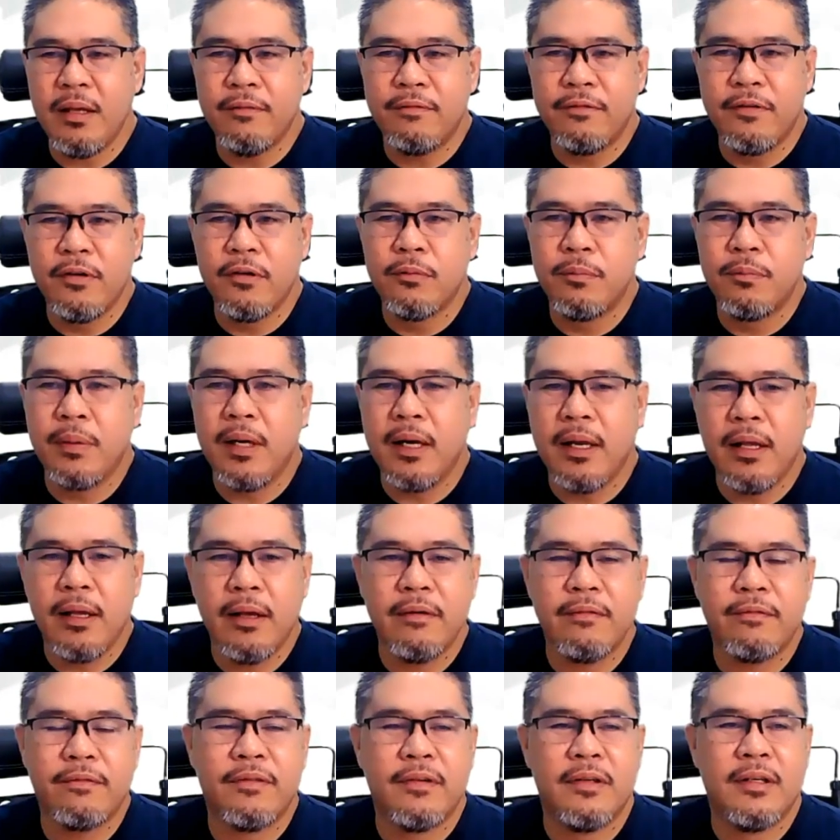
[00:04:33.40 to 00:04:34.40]
if you
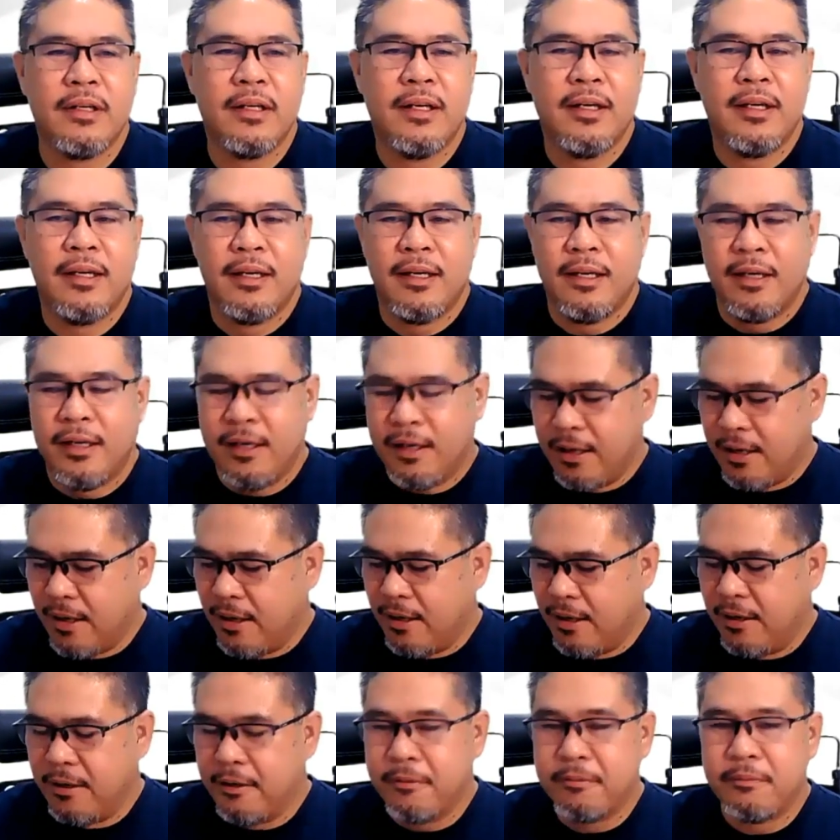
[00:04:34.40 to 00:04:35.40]
believe
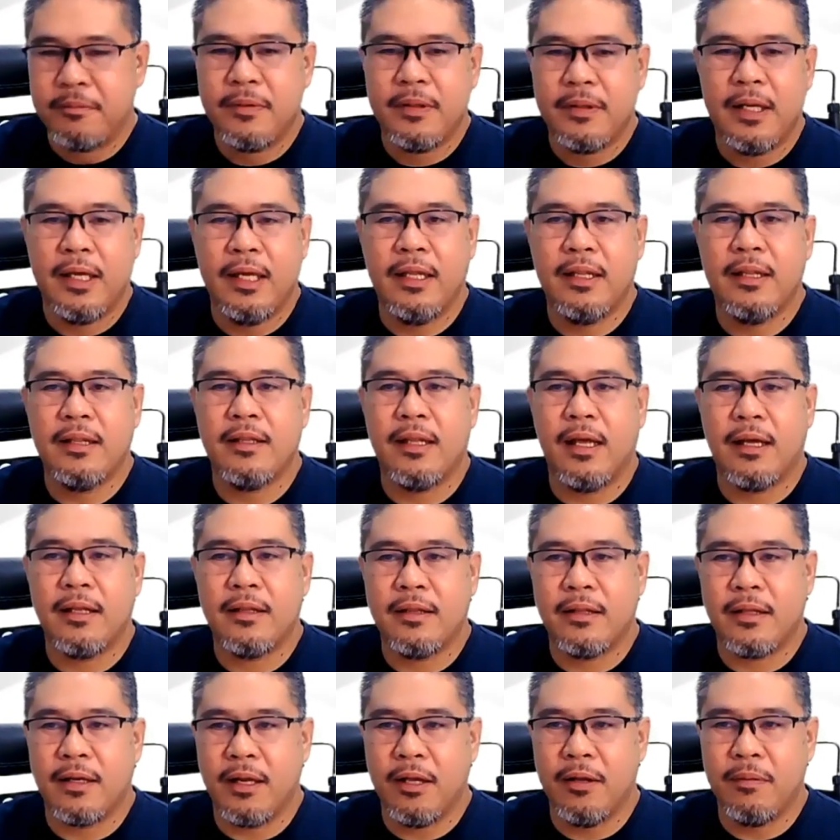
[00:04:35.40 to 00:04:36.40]
in
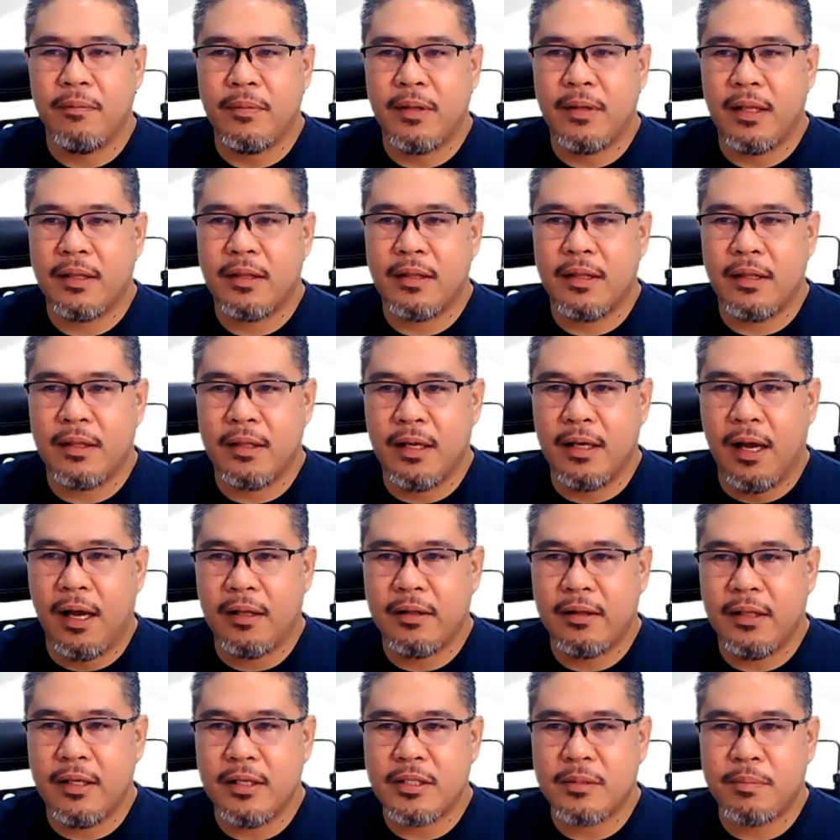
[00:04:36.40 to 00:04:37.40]
that dream that
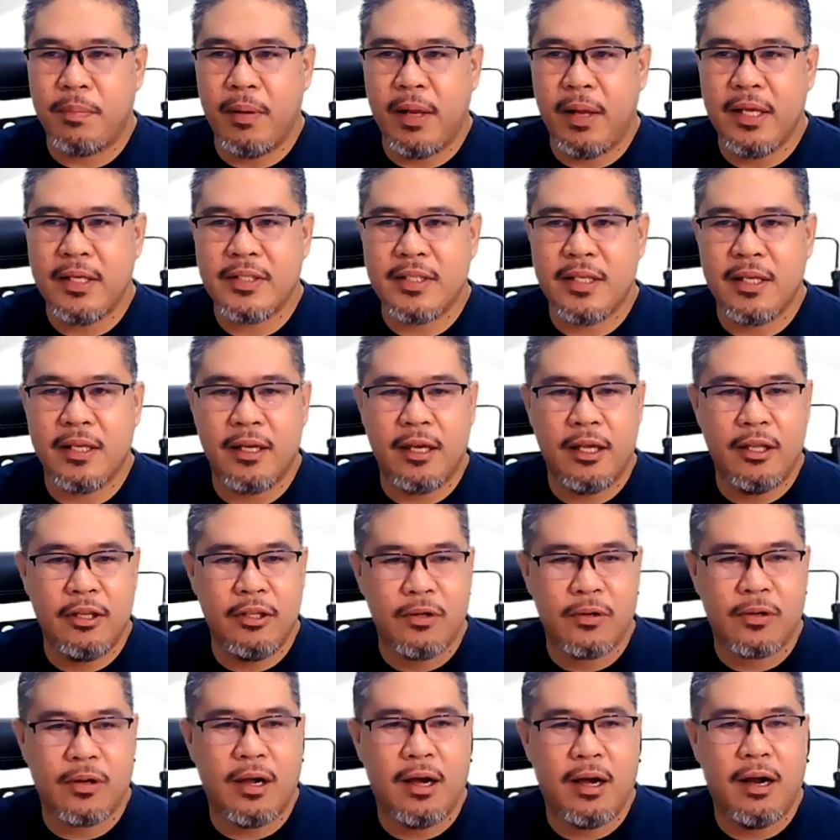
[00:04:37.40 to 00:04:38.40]
God is placing
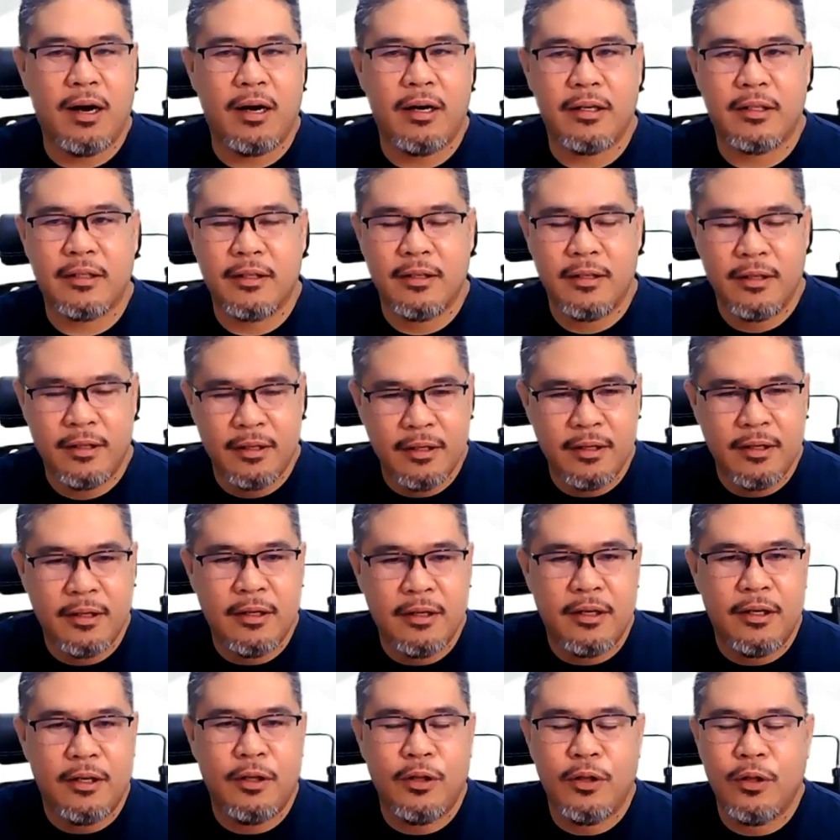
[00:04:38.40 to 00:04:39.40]
in your heart,
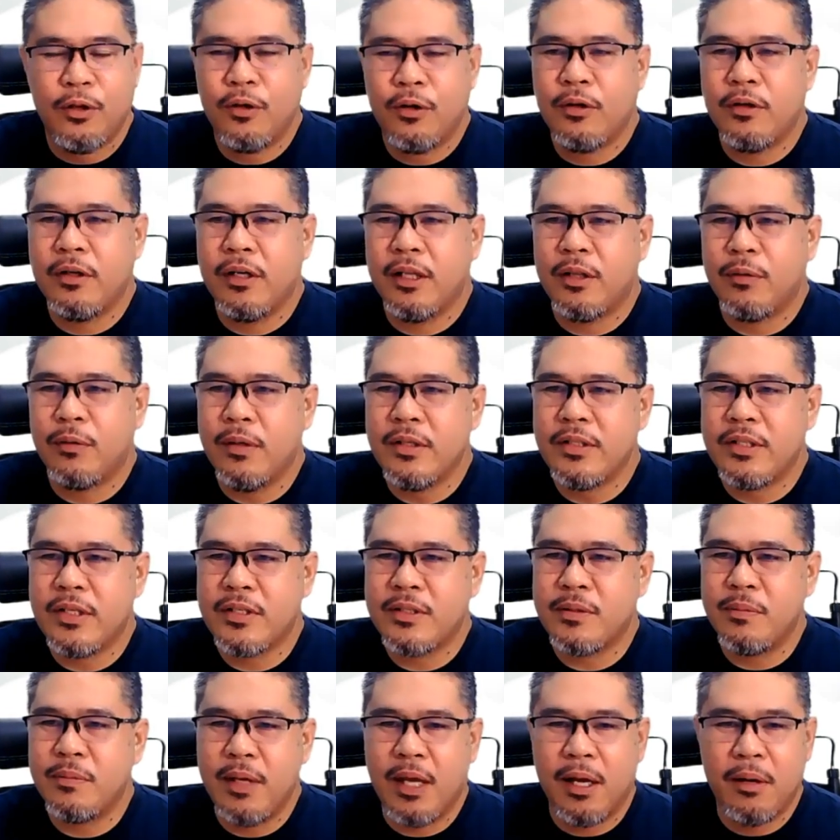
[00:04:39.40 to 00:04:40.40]
it will
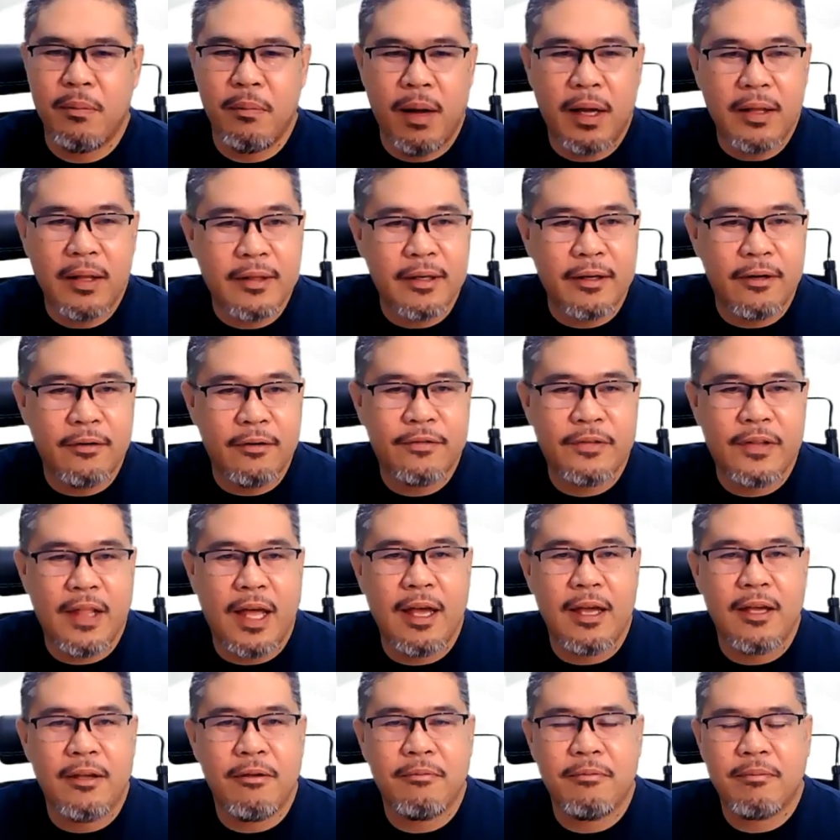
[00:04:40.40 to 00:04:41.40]
just be a matter of
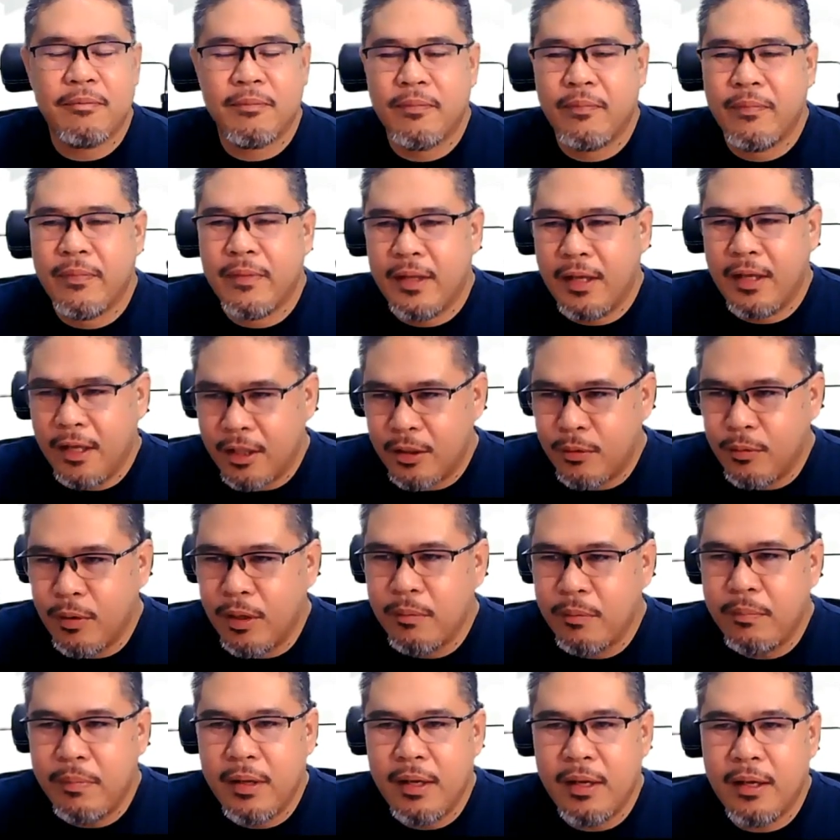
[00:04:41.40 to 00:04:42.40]
time. It
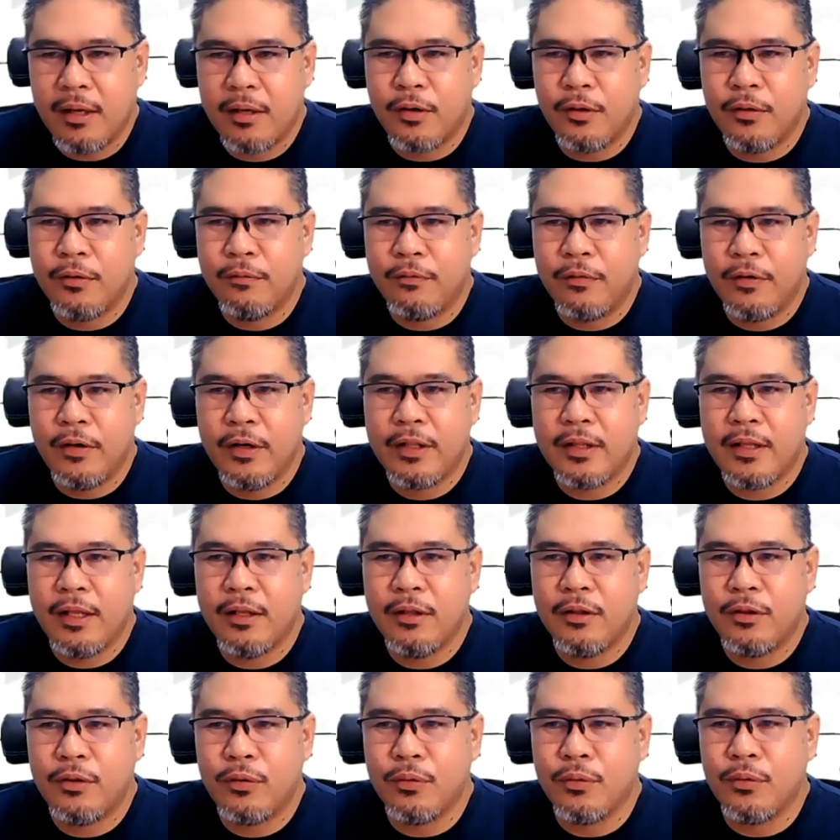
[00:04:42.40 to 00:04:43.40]
will be
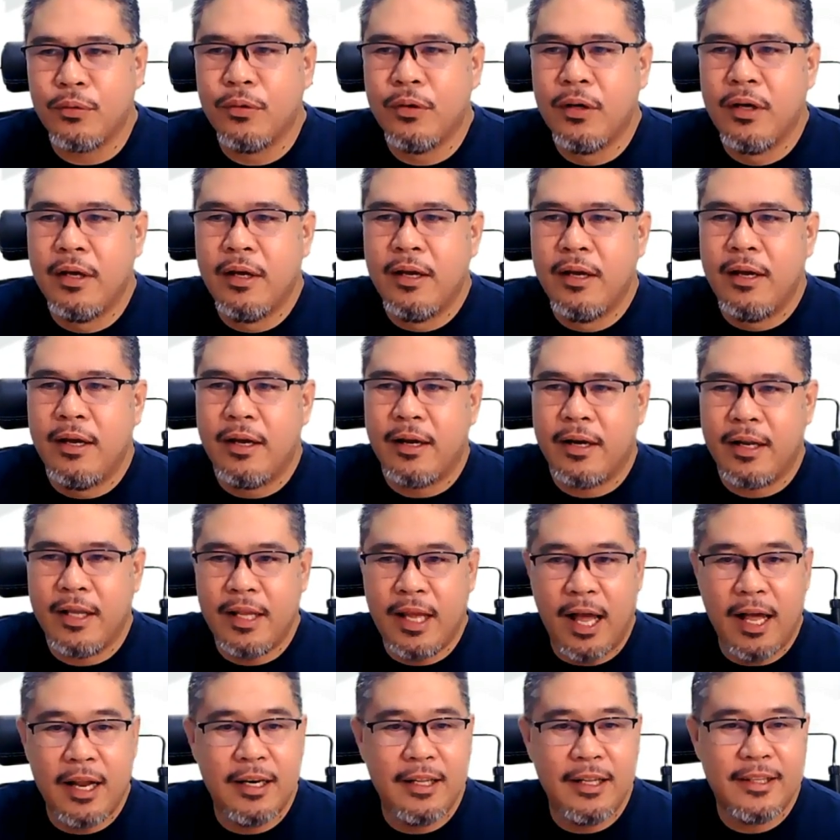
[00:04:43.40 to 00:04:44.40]
converted to
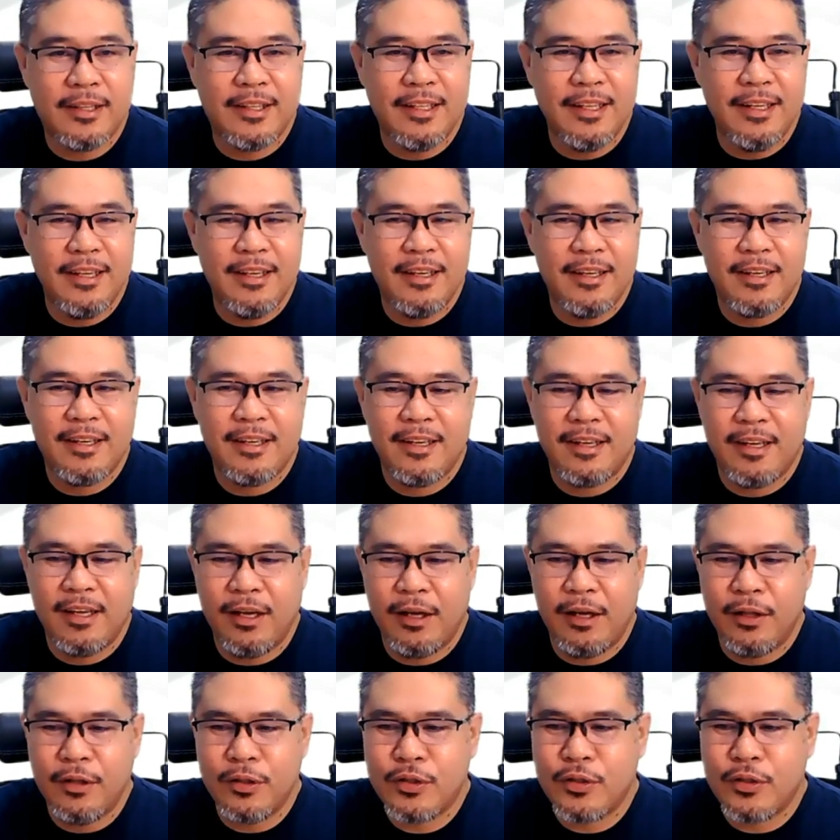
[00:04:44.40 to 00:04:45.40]
reality.
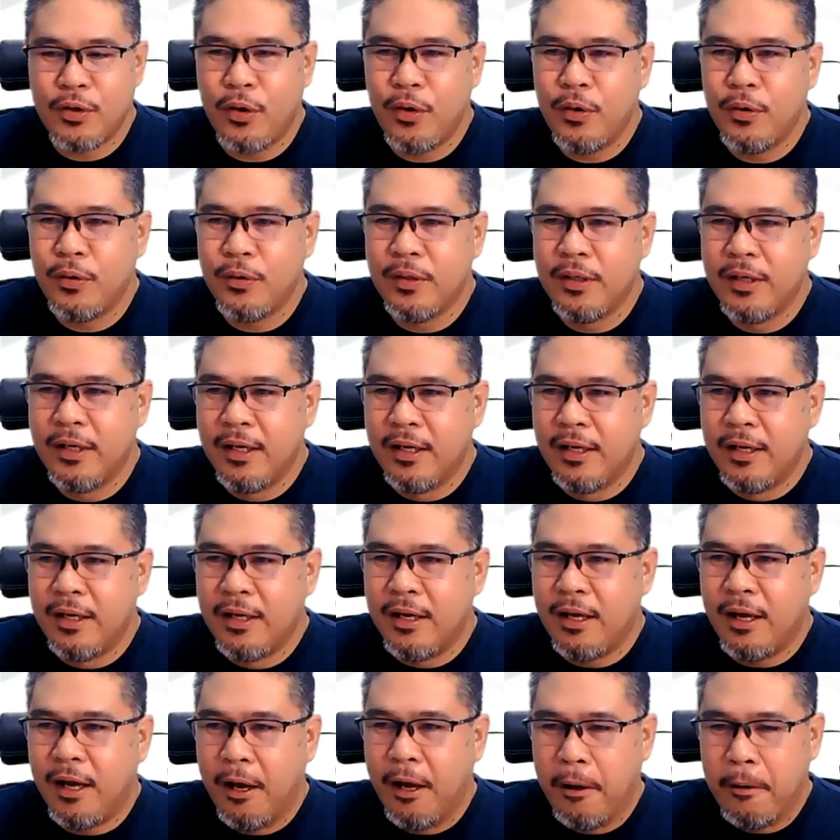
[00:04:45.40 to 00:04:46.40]
And so,
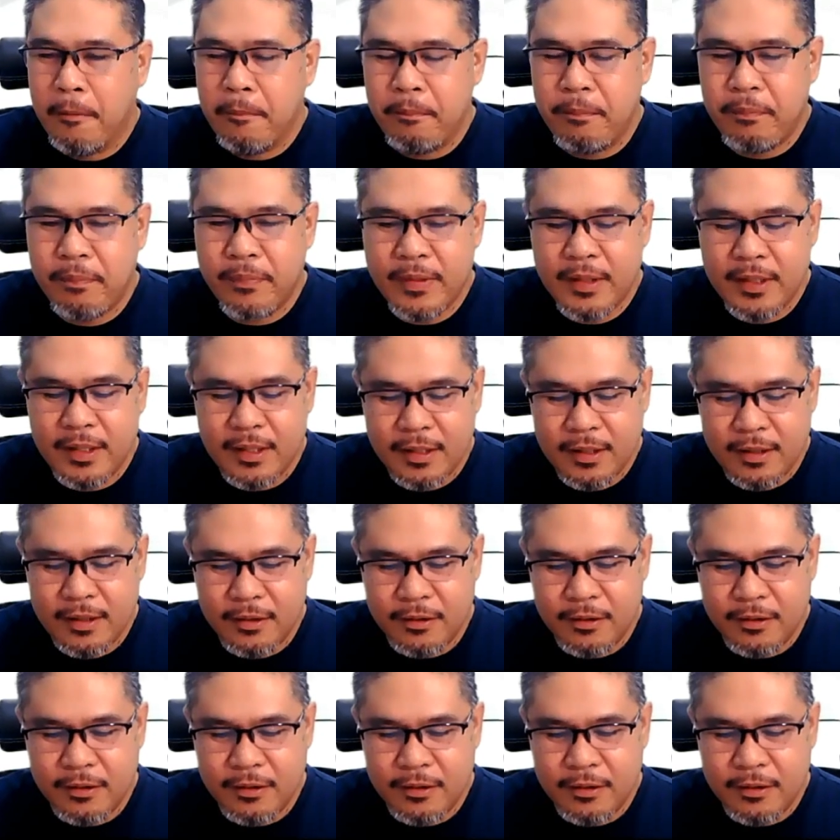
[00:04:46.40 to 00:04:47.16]
um,